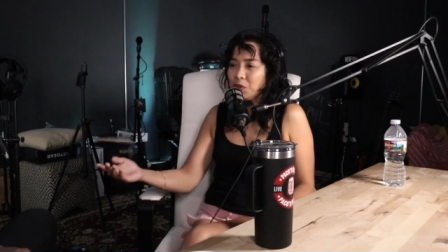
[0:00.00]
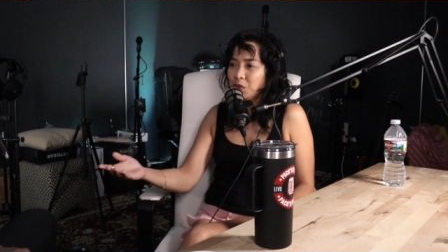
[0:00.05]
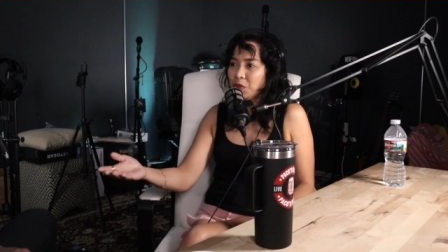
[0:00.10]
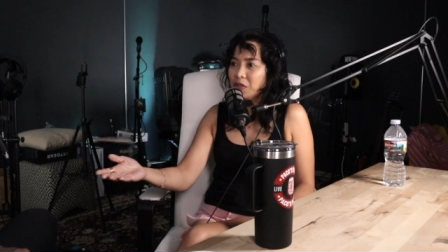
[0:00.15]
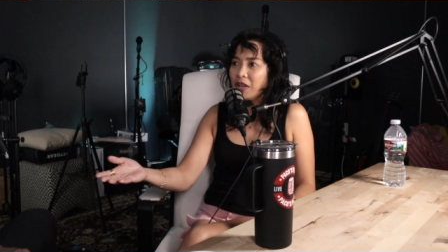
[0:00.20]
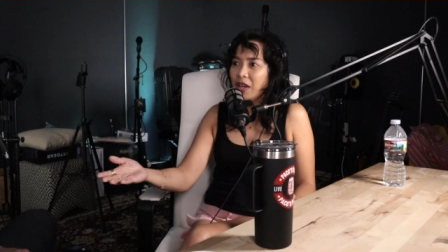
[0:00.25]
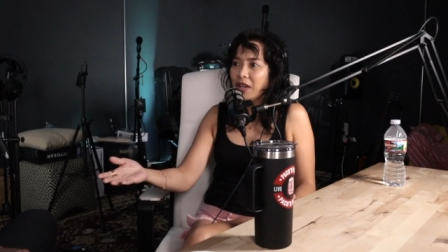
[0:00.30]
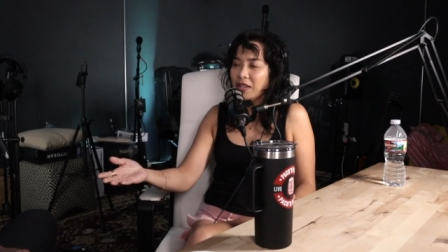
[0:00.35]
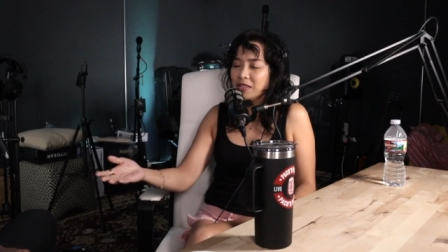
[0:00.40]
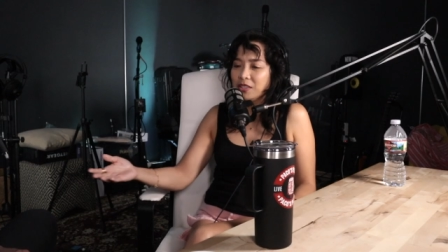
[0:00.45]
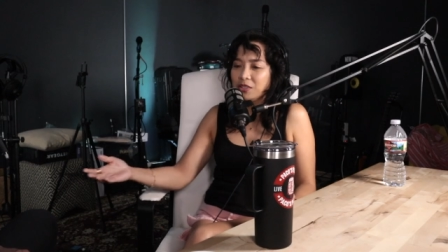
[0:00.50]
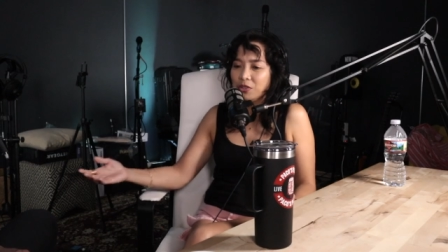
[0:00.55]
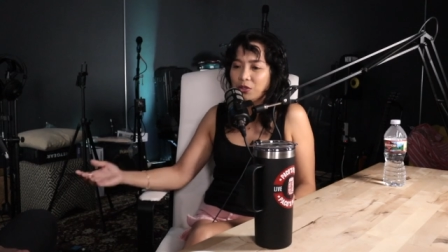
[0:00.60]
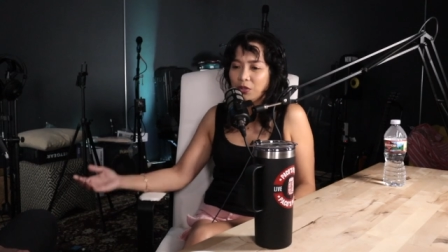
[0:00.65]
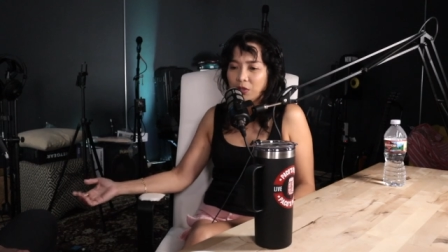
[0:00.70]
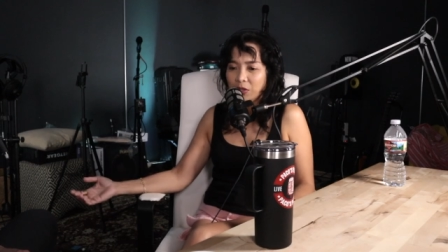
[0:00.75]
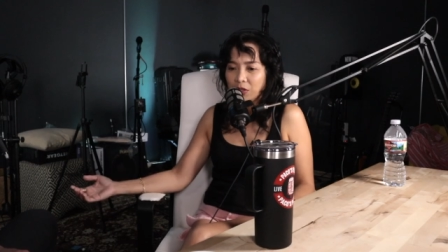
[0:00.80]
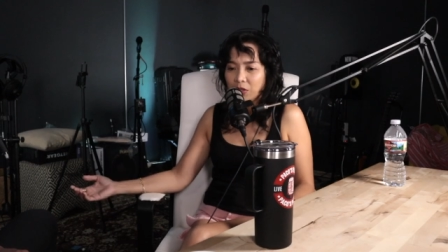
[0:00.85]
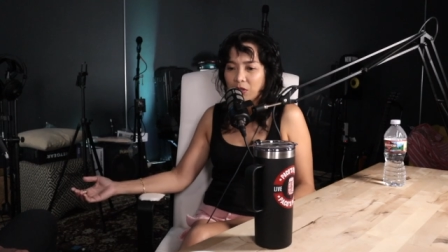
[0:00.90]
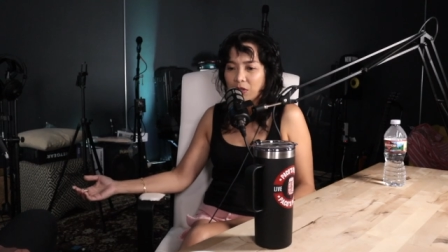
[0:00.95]
you were asking
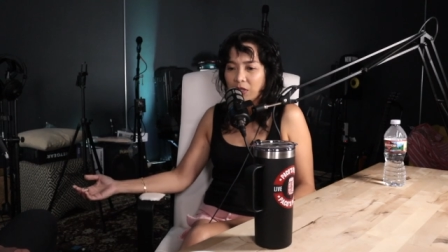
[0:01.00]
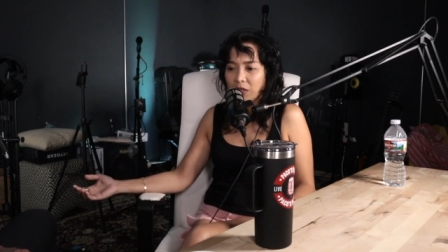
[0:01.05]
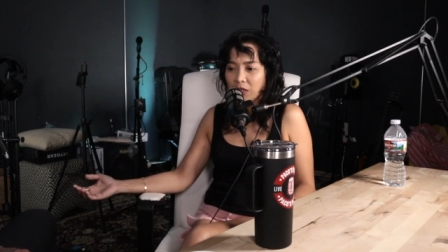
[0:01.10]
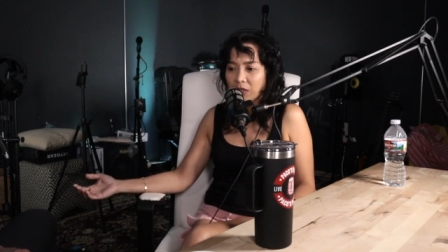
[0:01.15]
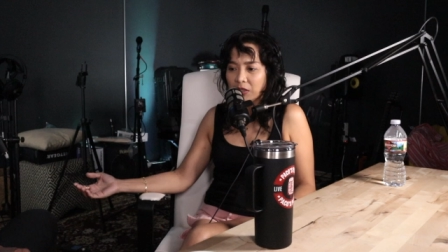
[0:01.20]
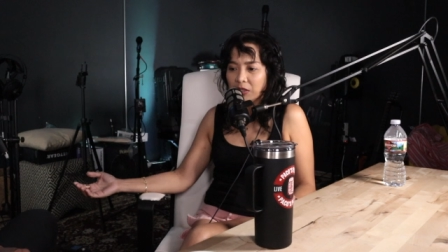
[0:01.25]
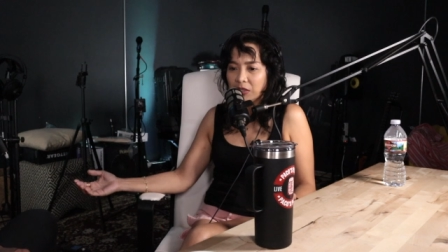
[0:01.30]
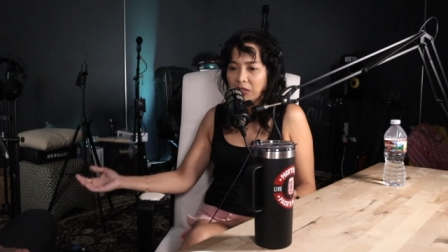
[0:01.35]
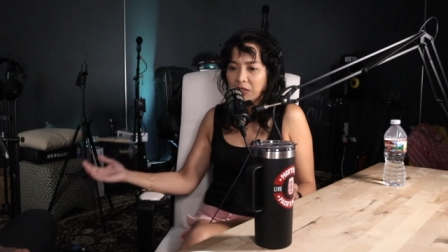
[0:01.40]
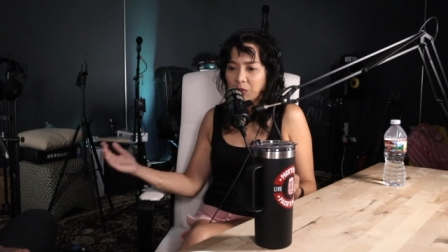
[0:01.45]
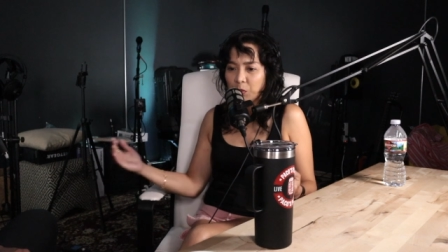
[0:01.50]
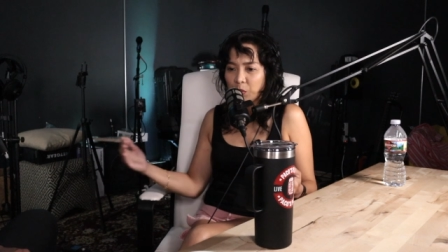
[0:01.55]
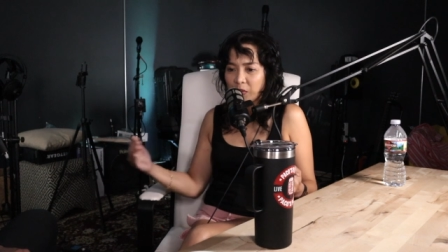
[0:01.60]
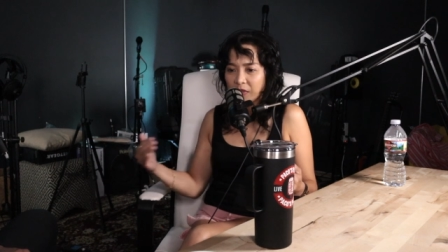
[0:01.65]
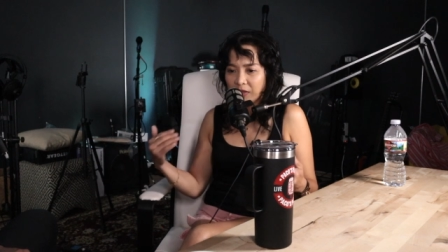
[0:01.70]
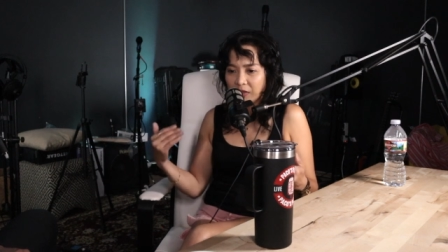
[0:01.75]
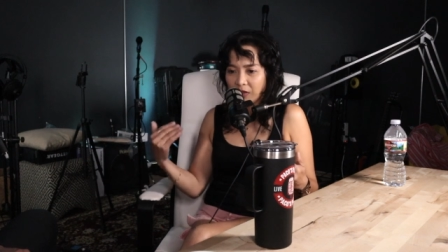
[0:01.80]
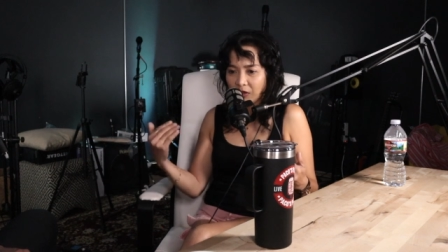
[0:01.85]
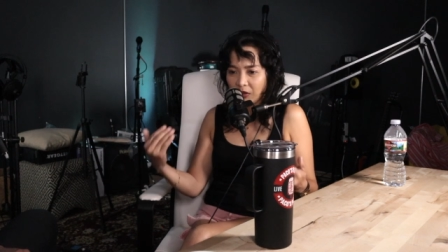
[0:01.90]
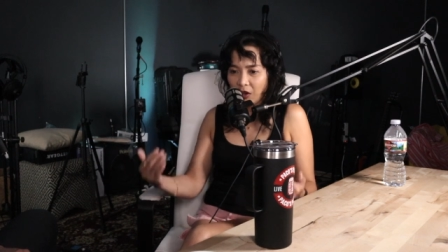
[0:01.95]
earlier, like, it, it,
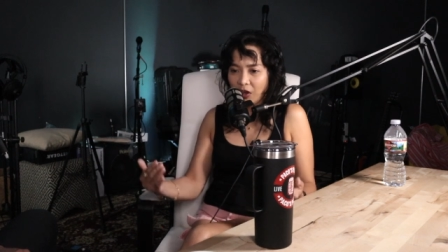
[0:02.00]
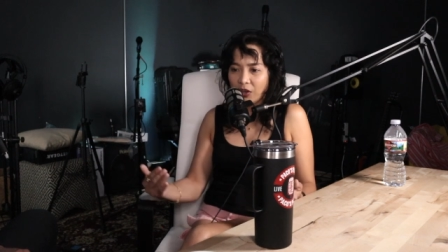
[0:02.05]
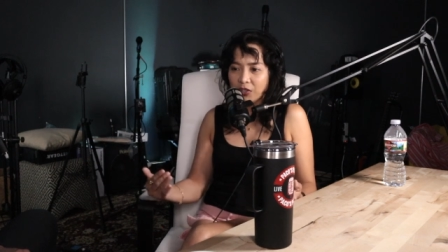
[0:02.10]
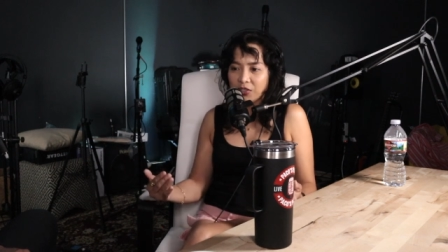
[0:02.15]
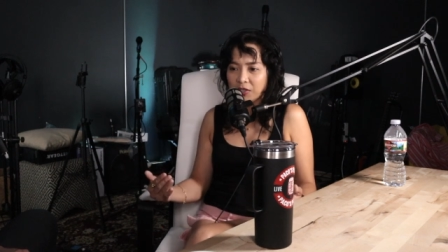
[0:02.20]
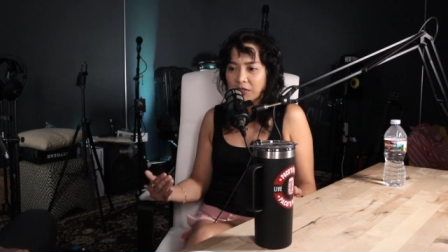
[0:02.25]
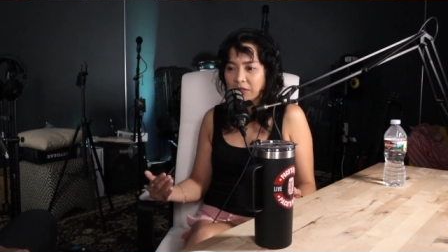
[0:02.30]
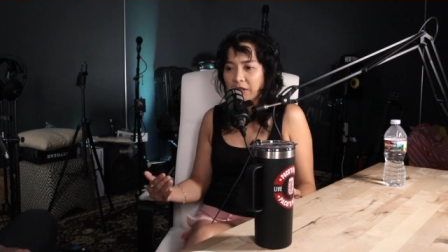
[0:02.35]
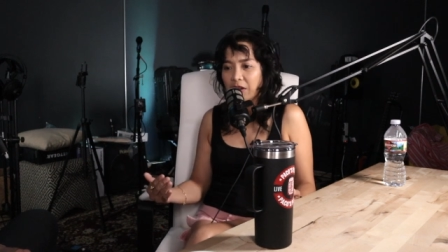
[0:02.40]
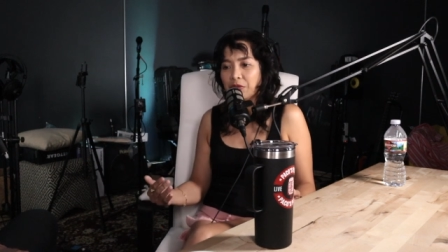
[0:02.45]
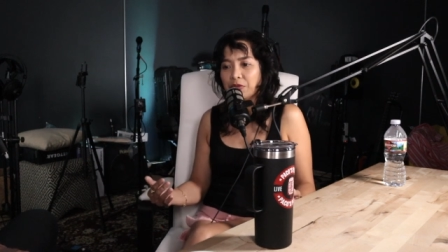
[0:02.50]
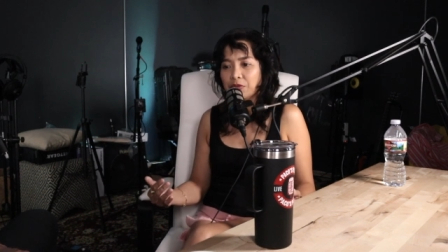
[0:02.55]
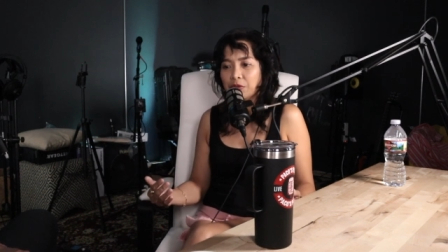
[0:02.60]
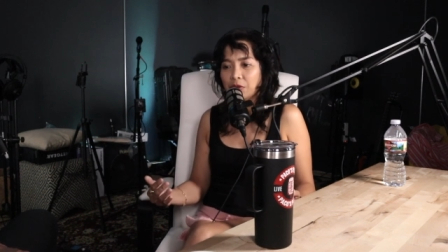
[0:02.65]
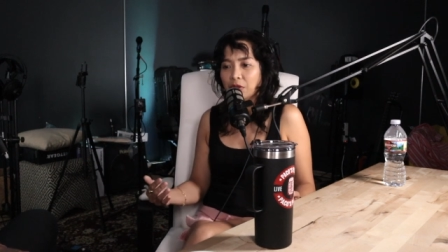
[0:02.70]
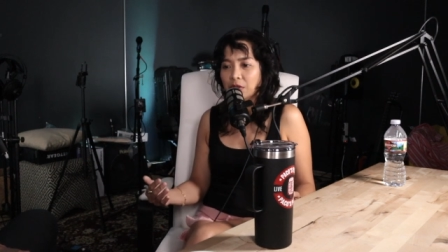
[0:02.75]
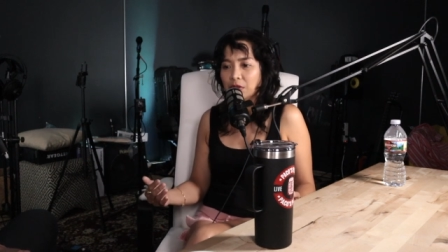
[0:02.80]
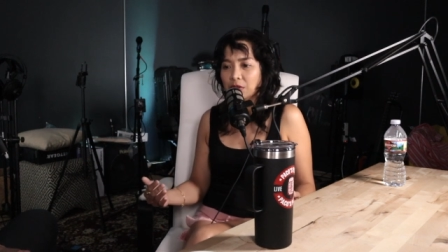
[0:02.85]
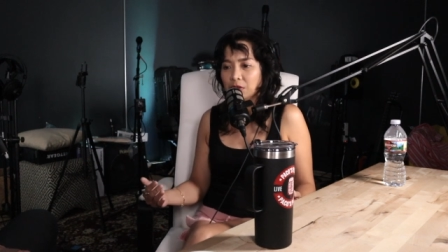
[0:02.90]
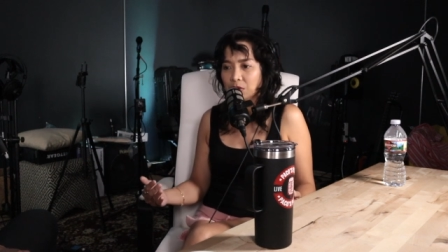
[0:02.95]
was it a conscious
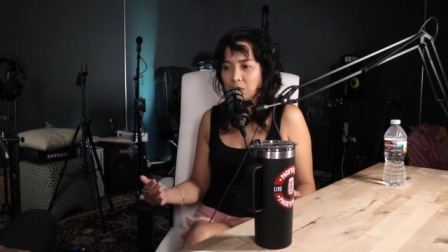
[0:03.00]
effort